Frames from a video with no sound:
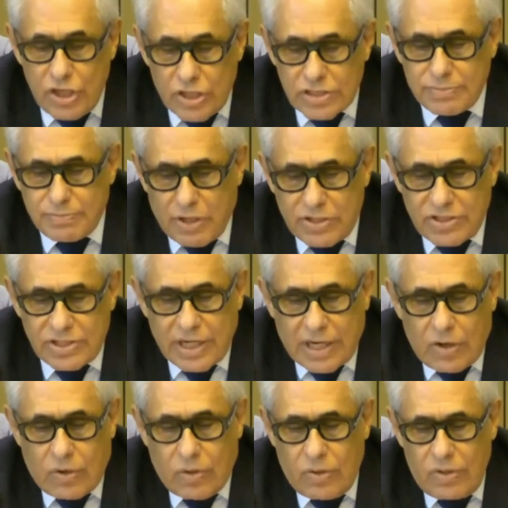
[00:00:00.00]
Just months
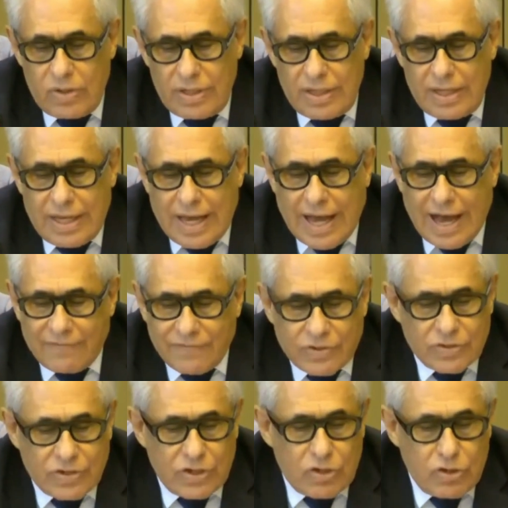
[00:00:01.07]
ago,
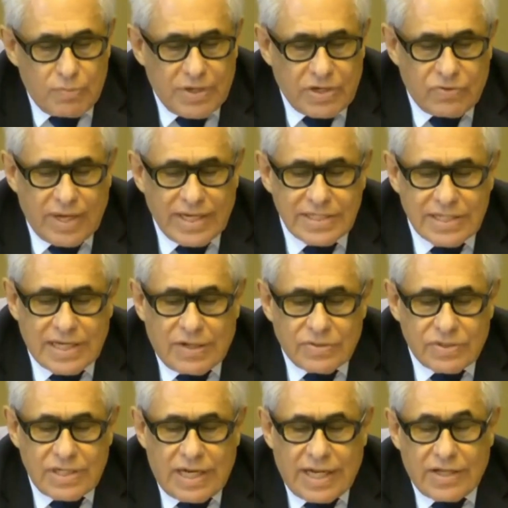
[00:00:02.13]
after the Human Rights
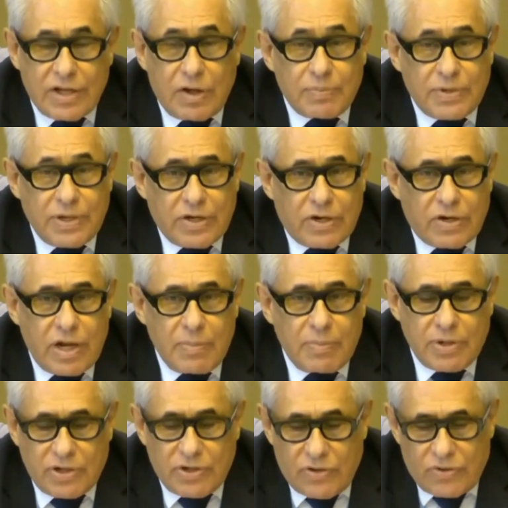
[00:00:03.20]
Council adopted on
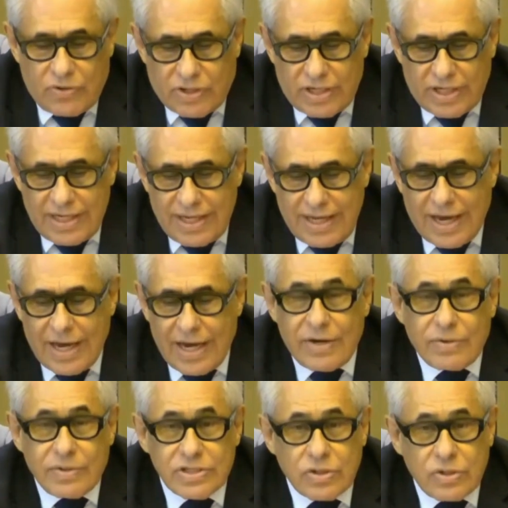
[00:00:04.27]
April 3rd
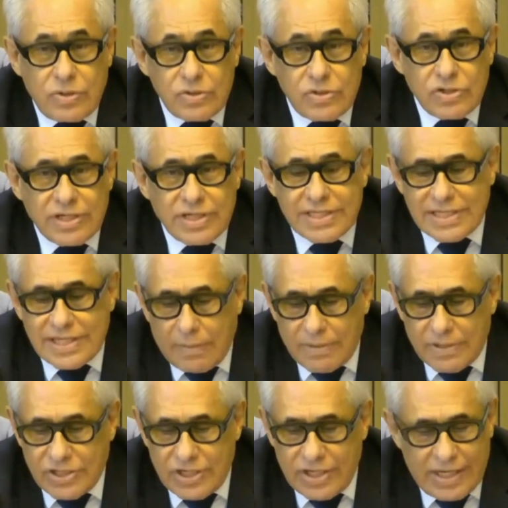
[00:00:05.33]
a resolution
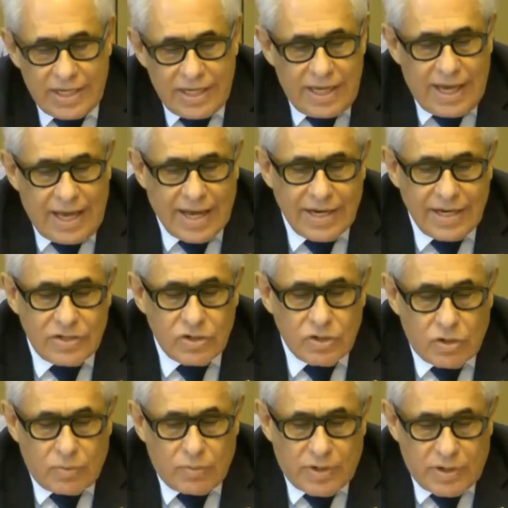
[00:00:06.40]
establishing an
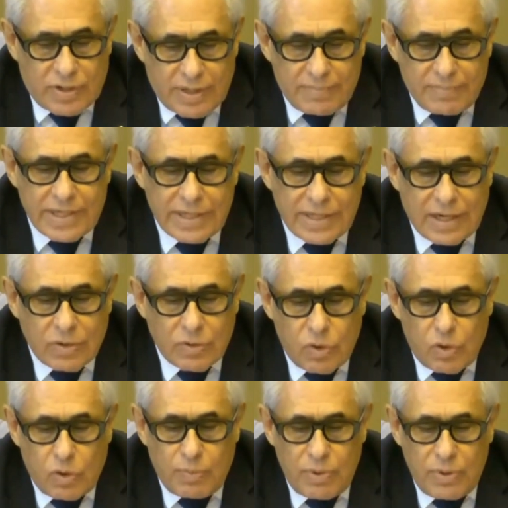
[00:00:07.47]
intergovernmental
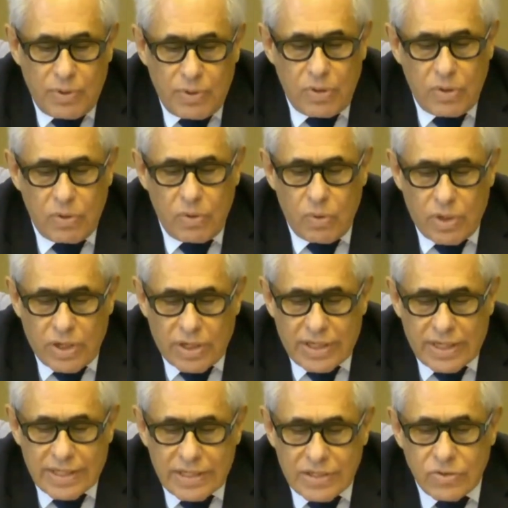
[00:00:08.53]
group
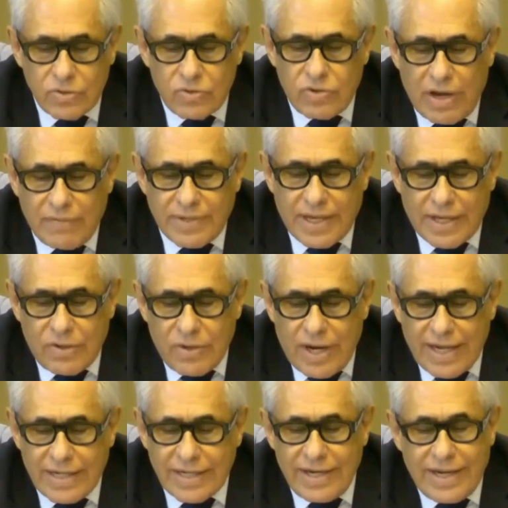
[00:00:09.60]
working draft a
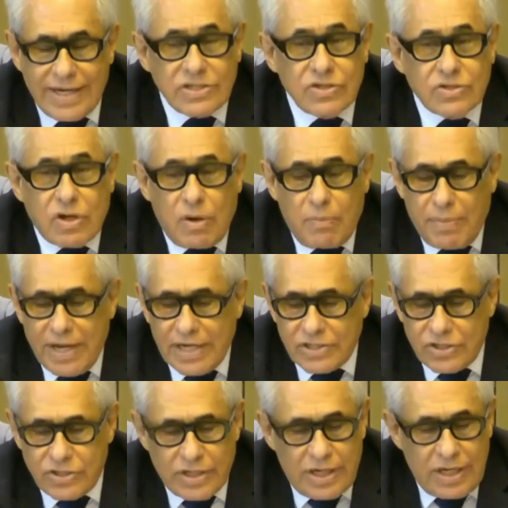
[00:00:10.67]
United Nations
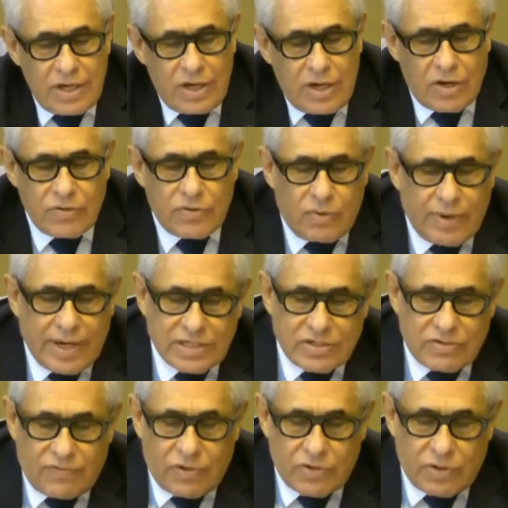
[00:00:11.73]
Convention on the
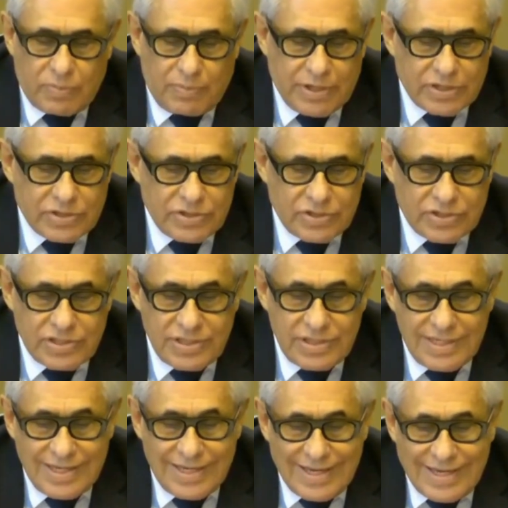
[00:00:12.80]
Rights of Older Persons.
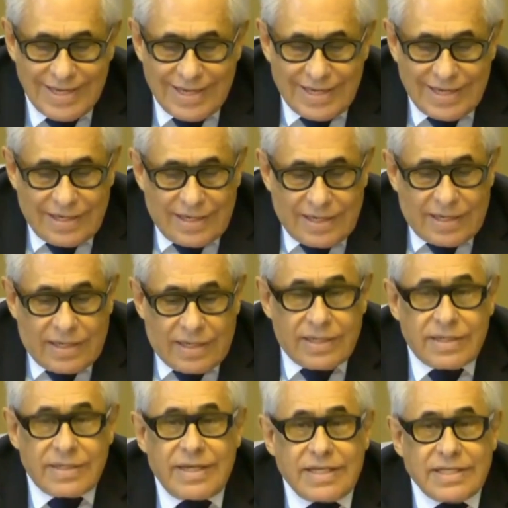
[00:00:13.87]

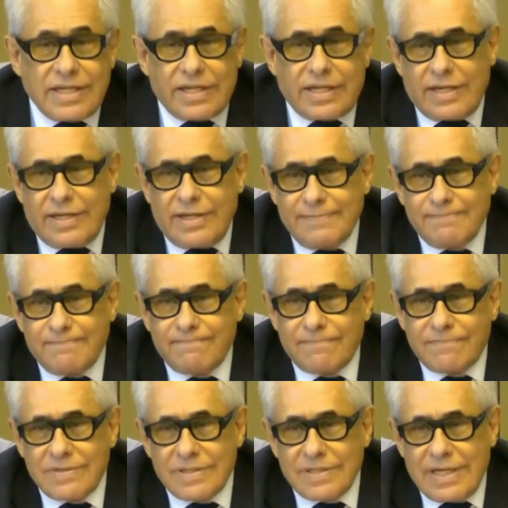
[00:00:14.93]
This indeed
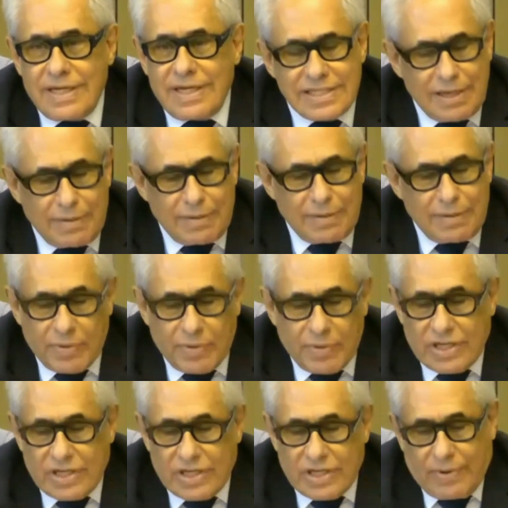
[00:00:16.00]
is a moment
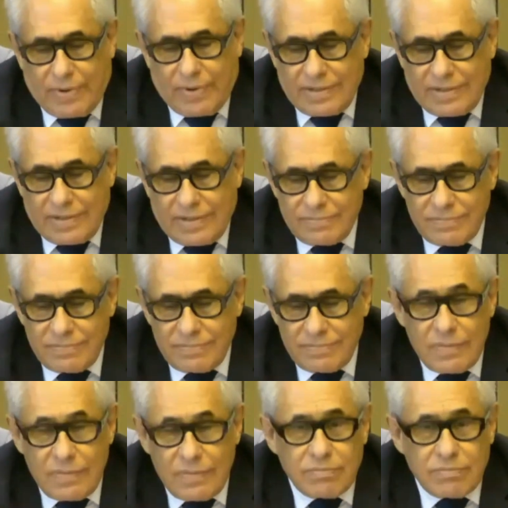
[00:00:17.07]
to celebrate.
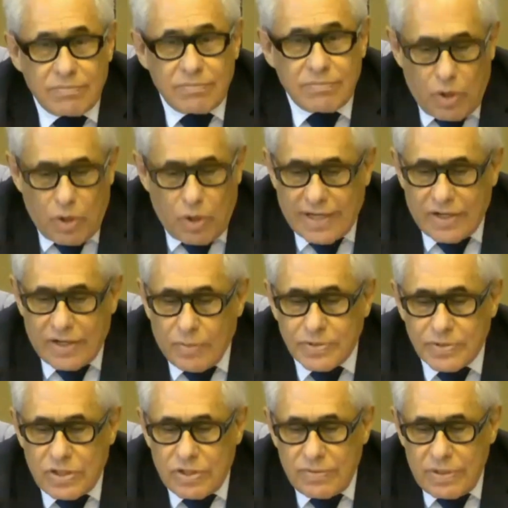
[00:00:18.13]
Both the
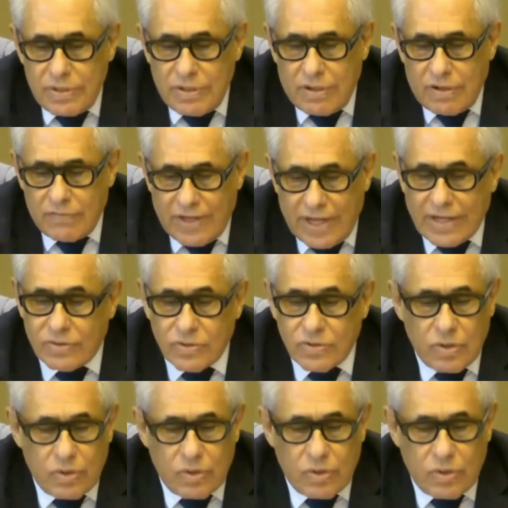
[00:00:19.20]
adoption of that
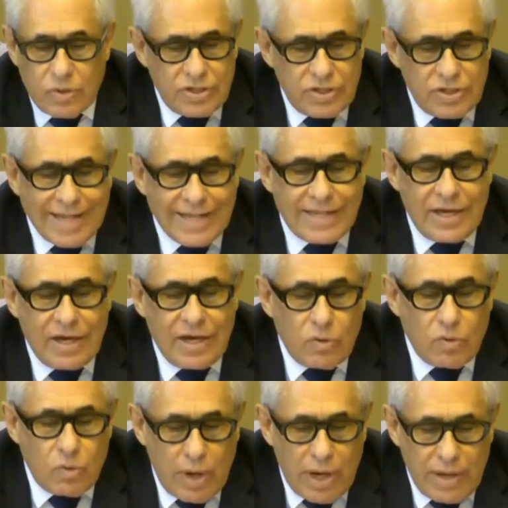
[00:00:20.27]
resolution and the
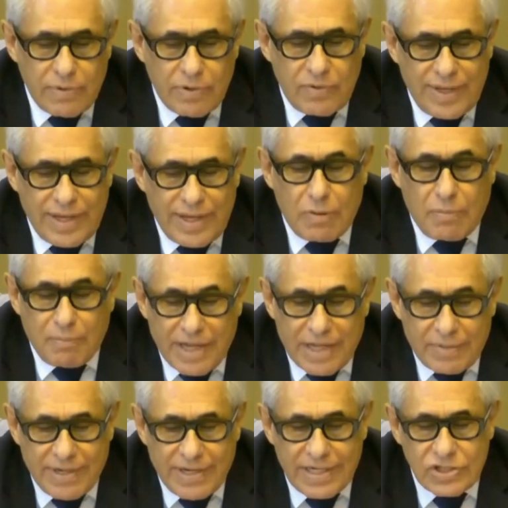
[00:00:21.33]
unwavering
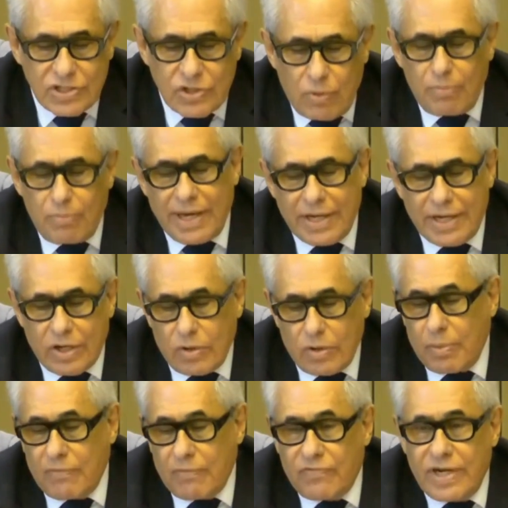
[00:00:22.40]
commitment shown by the
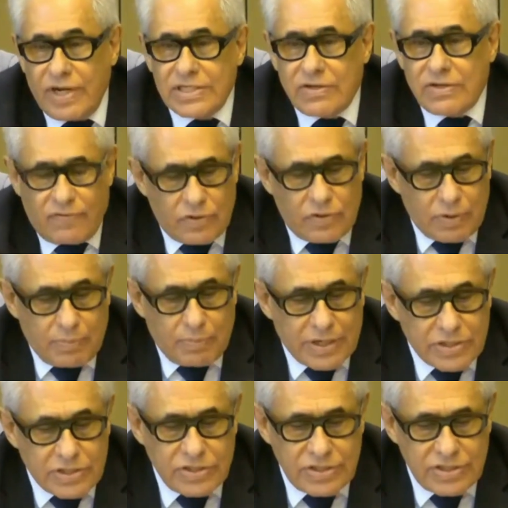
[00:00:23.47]
group of friends of older
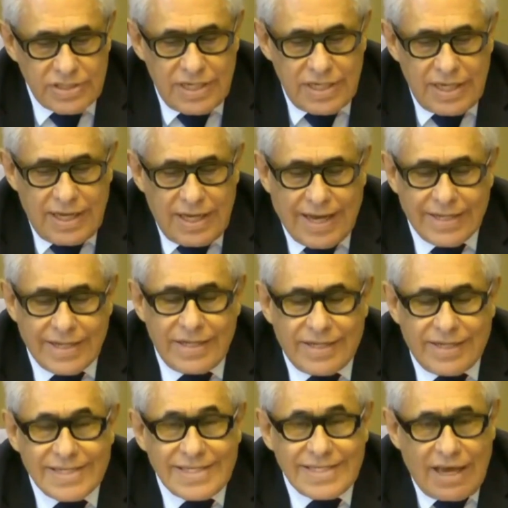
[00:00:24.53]
persons and the
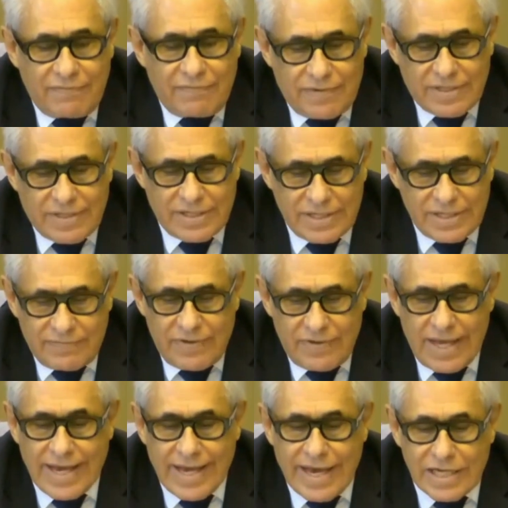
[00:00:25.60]
decisive
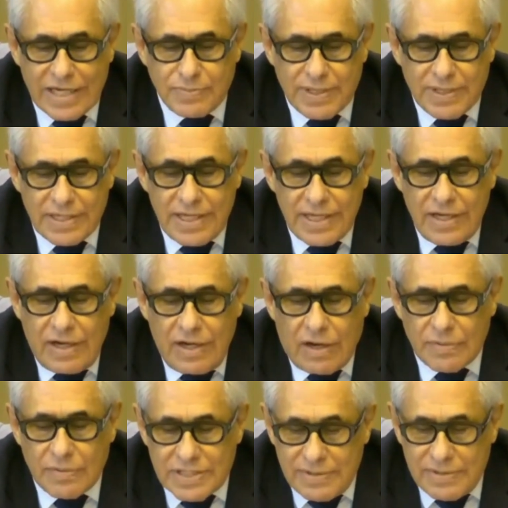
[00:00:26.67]
engagement
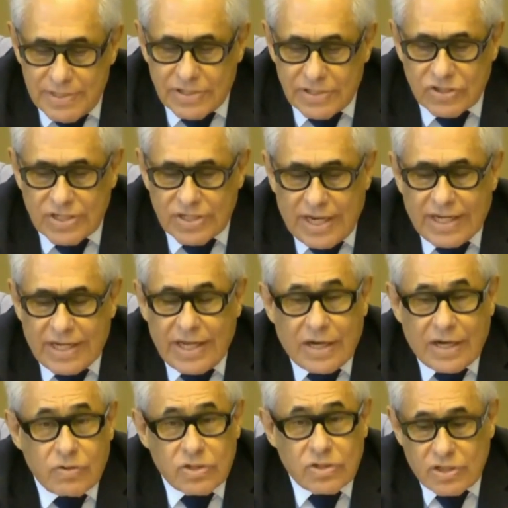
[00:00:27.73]
of civil society
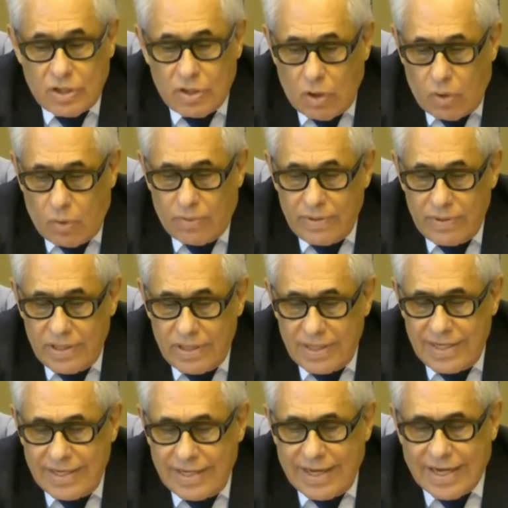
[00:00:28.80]
across the globe,
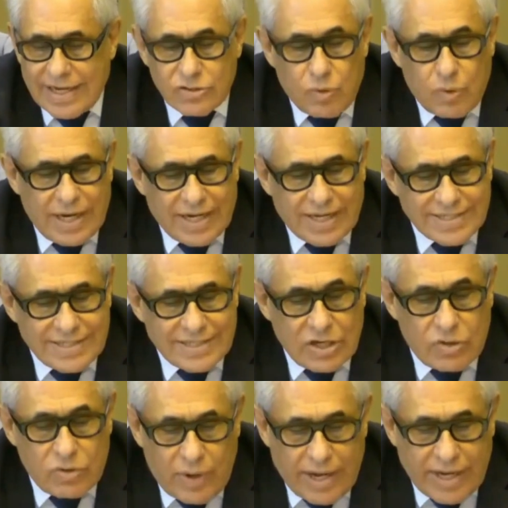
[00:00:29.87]
as well as
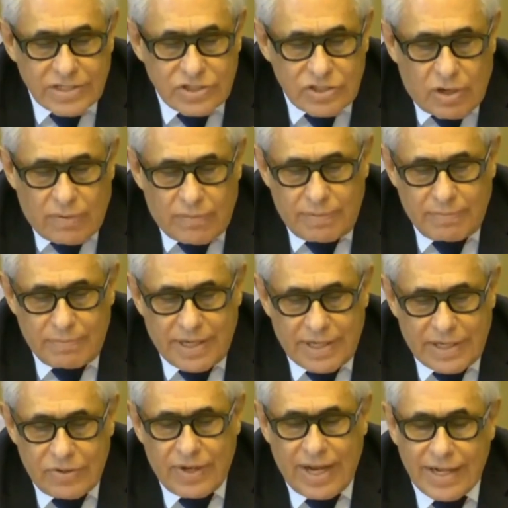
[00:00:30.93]
the great job
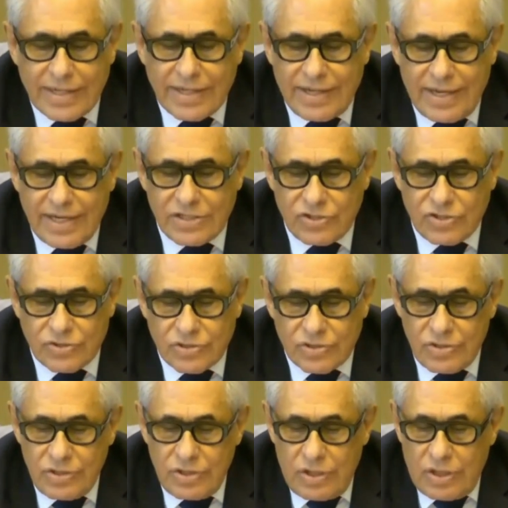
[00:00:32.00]
by the United
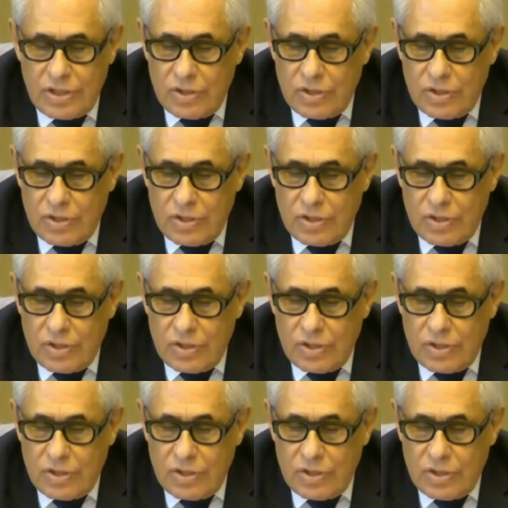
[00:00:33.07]
Nations,